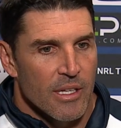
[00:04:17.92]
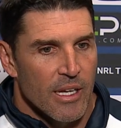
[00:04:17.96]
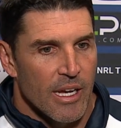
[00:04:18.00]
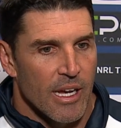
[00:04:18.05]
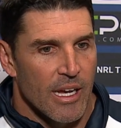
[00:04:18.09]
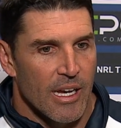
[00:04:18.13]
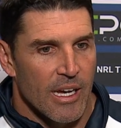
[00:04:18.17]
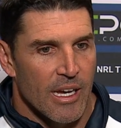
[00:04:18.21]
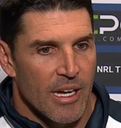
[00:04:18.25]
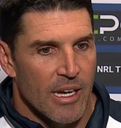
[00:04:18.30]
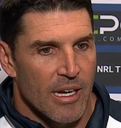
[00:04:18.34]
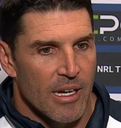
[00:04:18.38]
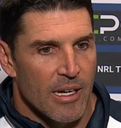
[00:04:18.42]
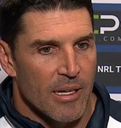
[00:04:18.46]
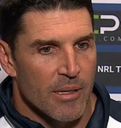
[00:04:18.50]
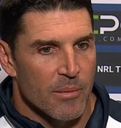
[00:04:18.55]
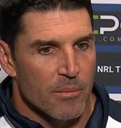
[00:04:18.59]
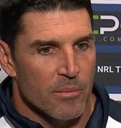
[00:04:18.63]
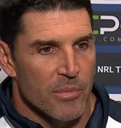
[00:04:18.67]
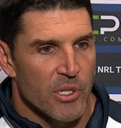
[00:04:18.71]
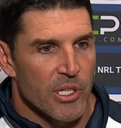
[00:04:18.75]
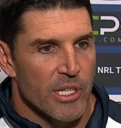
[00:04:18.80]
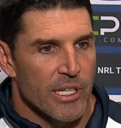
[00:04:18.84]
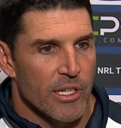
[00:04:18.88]

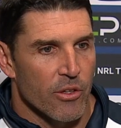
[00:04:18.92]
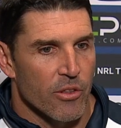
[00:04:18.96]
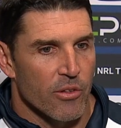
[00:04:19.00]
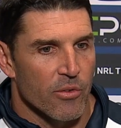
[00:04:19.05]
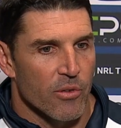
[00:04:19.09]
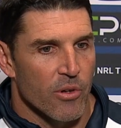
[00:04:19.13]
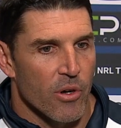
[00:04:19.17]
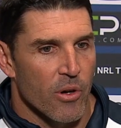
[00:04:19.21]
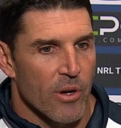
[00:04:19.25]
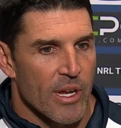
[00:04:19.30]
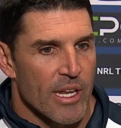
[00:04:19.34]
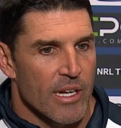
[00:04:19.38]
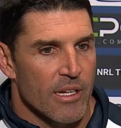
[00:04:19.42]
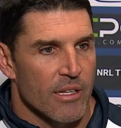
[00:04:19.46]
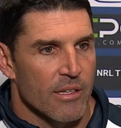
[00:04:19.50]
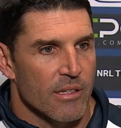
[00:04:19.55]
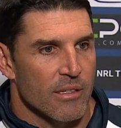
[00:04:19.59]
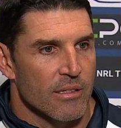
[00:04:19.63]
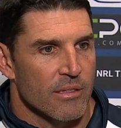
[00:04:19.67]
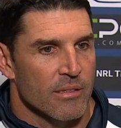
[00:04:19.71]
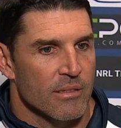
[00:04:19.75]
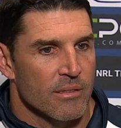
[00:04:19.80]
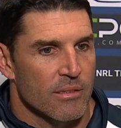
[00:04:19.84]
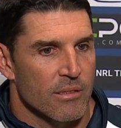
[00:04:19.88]
um, being on the wrong end of
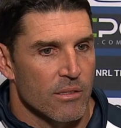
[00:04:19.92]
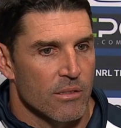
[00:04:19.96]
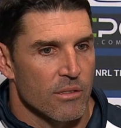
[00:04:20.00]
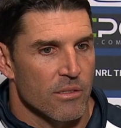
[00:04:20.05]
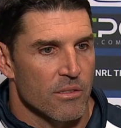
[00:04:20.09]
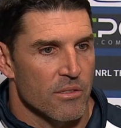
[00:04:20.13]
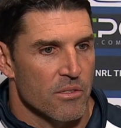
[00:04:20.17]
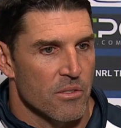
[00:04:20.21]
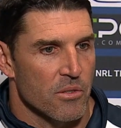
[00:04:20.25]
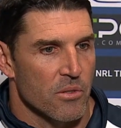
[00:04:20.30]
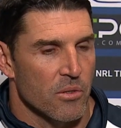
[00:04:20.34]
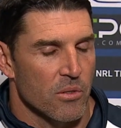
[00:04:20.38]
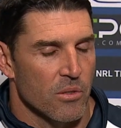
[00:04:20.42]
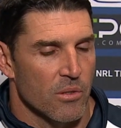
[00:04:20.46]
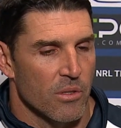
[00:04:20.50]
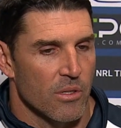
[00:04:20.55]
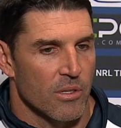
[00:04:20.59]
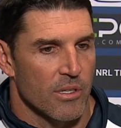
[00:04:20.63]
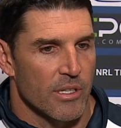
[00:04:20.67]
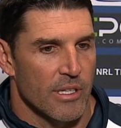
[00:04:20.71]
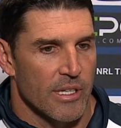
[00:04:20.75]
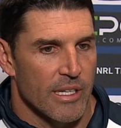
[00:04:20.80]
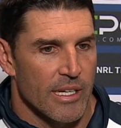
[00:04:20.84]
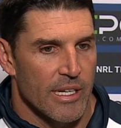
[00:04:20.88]
the, onto the
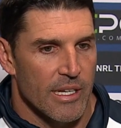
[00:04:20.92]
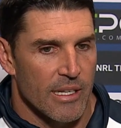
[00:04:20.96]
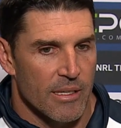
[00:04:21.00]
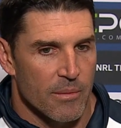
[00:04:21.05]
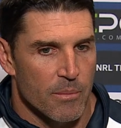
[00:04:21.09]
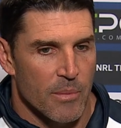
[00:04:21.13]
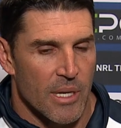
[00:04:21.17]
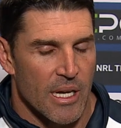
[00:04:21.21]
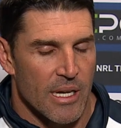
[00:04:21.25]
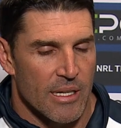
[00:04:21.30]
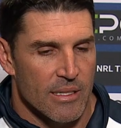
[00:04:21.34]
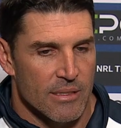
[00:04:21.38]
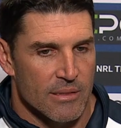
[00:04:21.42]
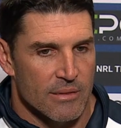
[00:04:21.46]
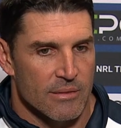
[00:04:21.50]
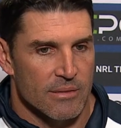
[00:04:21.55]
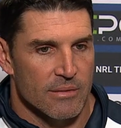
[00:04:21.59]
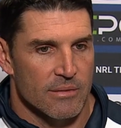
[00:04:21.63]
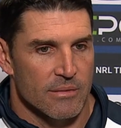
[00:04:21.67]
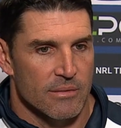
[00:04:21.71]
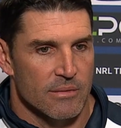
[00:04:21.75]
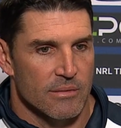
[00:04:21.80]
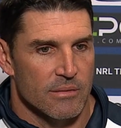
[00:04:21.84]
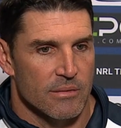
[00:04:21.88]
scoreline again, but
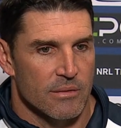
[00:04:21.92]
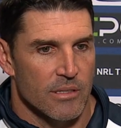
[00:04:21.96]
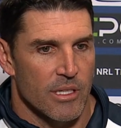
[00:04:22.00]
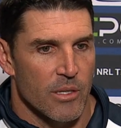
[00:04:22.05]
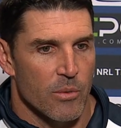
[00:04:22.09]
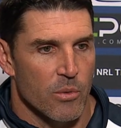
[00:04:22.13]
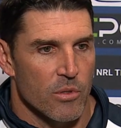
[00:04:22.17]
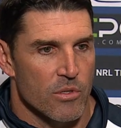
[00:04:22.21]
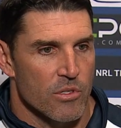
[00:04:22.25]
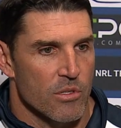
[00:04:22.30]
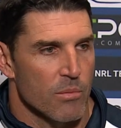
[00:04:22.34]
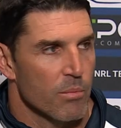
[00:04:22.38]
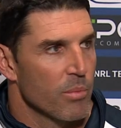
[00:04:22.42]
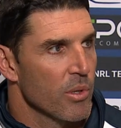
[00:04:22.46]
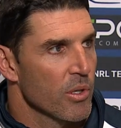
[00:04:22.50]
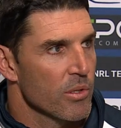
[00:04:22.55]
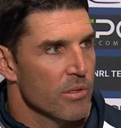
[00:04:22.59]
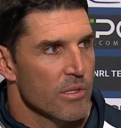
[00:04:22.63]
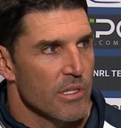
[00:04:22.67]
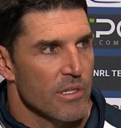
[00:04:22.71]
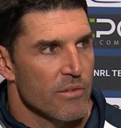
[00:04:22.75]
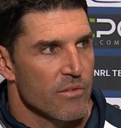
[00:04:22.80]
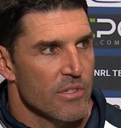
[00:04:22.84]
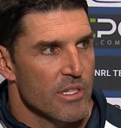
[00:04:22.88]
there was some
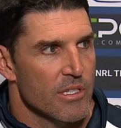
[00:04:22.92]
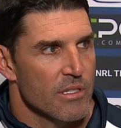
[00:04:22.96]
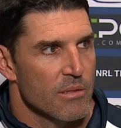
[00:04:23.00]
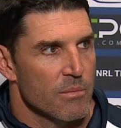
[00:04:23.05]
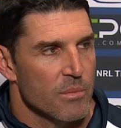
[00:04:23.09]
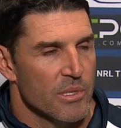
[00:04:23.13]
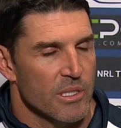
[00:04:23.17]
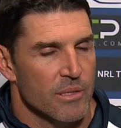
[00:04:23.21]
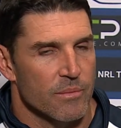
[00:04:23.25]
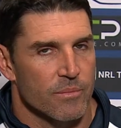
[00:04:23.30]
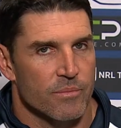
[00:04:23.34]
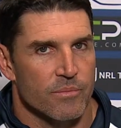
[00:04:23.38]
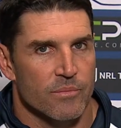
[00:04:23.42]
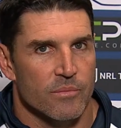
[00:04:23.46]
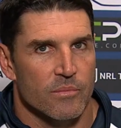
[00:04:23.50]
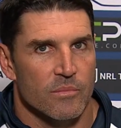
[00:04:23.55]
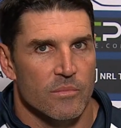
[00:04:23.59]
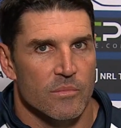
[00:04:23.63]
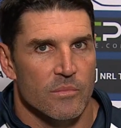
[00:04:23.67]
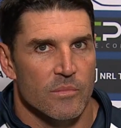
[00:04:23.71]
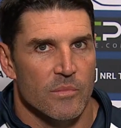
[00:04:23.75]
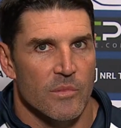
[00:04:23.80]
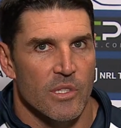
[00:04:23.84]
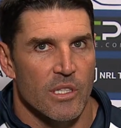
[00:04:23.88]
positives in it, but
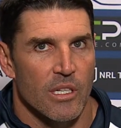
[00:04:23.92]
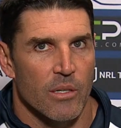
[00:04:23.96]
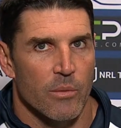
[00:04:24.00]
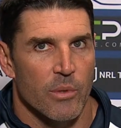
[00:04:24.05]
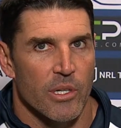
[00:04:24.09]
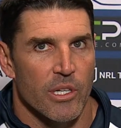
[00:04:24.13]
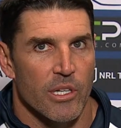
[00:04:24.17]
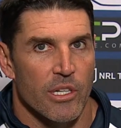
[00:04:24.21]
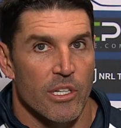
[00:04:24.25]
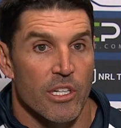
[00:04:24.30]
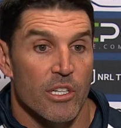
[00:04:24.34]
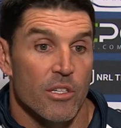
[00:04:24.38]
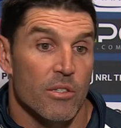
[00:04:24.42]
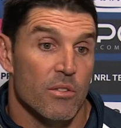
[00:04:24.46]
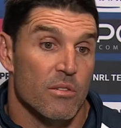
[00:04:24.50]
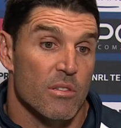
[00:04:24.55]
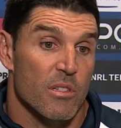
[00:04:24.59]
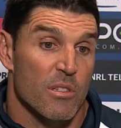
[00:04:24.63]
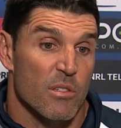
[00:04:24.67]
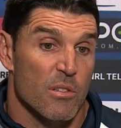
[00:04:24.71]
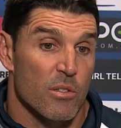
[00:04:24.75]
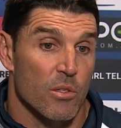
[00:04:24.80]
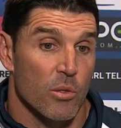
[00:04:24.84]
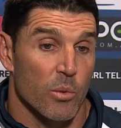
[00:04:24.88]
you know, we need to use
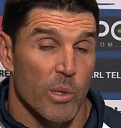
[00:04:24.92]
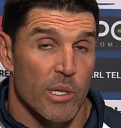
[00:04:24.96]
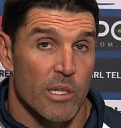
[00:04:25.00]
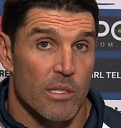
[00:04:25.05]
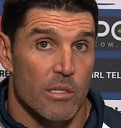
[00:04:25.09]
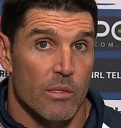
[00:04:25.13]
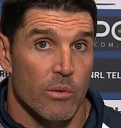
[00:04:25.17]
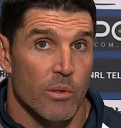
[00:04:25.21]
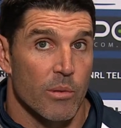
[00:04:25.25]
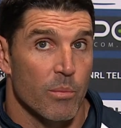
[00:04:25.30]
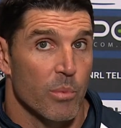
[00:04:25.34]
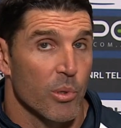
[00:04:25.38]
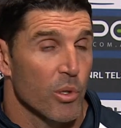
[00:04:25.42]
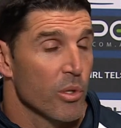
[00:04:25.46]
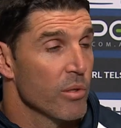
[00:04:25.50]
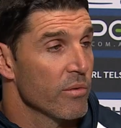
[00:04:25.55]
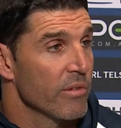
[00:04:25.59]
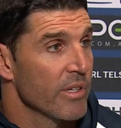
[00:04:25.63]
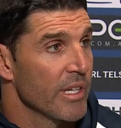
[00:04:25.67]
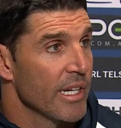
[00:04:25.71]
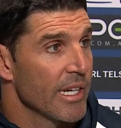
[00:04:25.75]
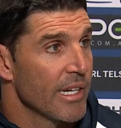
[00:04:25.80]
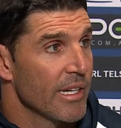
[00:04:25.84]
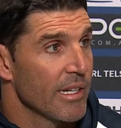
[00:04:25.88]
this two weeks to improve
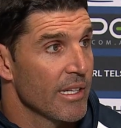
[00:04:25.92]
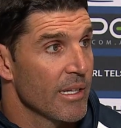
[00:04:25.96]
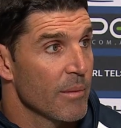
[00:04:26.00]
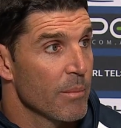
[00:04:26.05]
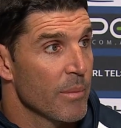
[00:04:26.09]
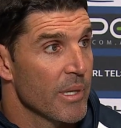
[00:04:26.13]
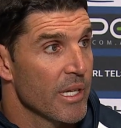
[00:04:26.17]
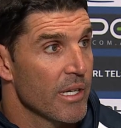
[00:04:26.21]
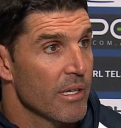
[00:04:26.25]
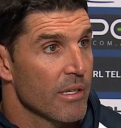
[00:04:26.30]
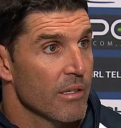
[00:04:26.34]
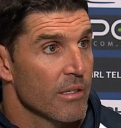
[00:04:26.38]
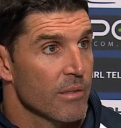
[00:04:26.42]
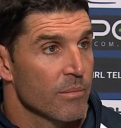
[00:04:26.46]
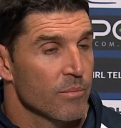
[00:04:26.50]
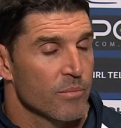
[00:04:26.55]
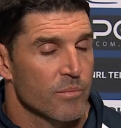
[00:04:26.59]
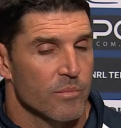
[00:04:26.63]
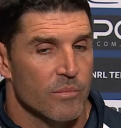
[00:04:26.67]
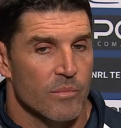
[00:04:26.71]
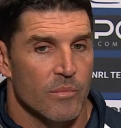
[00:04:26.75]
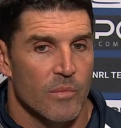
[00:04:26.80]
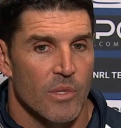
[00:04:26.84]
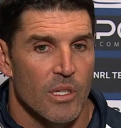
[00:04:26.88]
again and get better, and
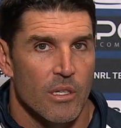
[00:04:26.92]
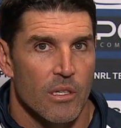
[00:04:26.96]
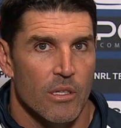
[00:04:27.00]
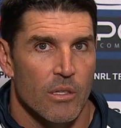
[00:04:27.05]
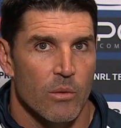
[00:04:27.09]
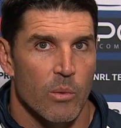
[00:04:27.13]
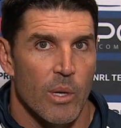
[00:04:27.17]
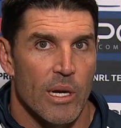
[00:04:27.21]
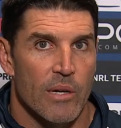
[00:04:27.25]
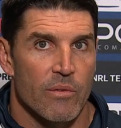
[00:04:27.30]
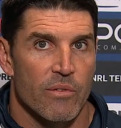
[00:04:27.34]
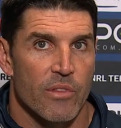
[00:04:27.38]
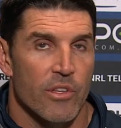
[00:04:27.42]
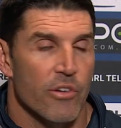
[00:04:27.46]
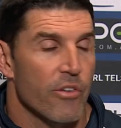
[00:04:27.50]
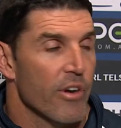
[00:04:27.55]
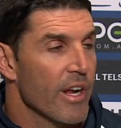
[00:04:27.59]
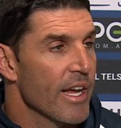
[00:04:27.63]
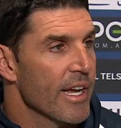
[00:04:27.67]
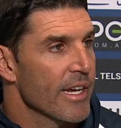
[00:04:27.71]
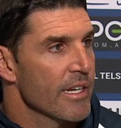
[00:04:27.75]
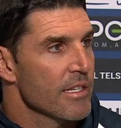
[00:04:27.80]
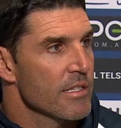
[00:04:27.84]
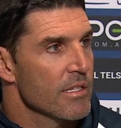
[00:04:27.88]
wait for the
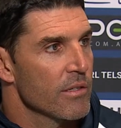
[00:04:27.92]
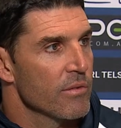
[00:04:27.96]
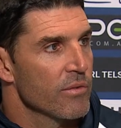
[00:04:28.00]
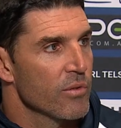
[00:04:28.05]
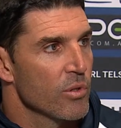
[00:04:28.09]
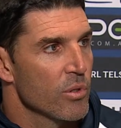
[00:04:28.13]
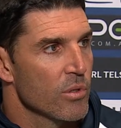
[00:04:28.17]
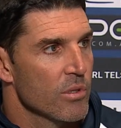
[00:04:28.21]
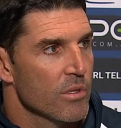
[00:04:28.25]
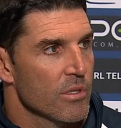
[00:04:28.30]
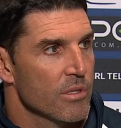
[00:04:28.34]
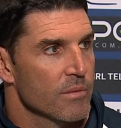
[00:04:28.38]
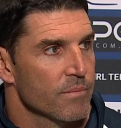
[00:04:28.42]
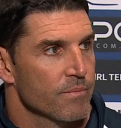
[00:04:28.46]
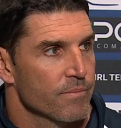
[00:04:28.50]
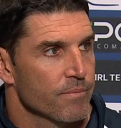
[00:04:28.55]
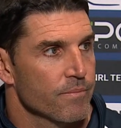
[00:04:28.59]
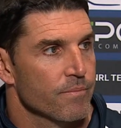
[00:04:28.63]
Dragons in a fortnight.